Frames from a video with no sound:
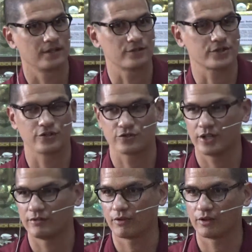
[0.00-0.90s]
there's
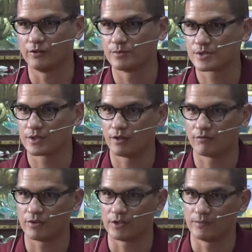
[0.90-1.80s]
108 volumes of
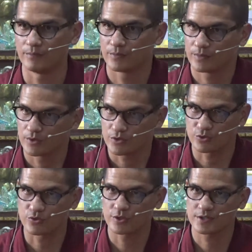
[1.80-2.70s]
the
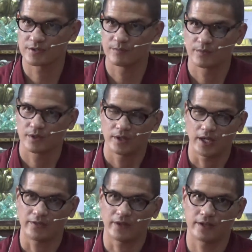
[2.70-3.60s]
sutras,
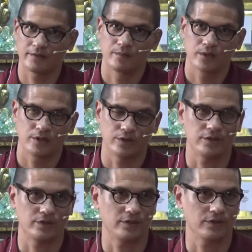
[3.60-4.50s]
and then
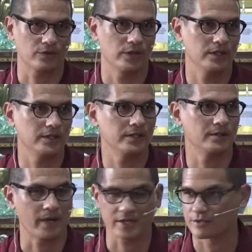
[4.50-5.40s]
the great
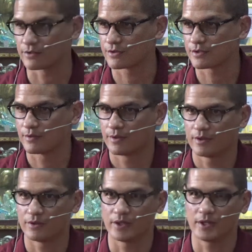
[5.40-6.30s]
Indian masters,
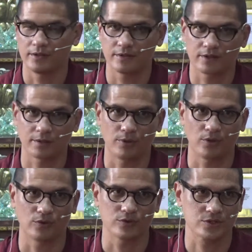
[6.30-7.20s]
they
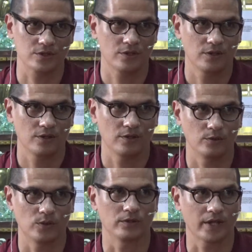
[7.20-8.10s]
composed,
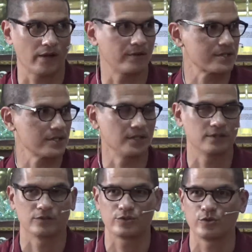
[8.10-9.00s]
well, now it's in
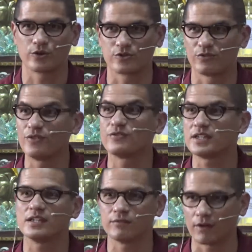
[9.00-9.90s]

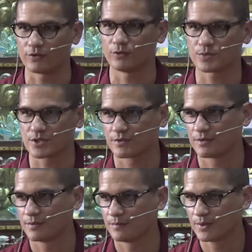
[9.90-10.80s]
215 volumes,
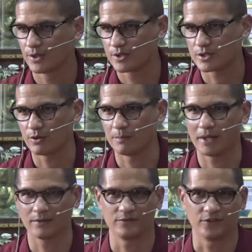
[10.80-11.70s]
so
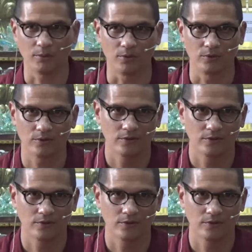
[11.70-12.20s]
about double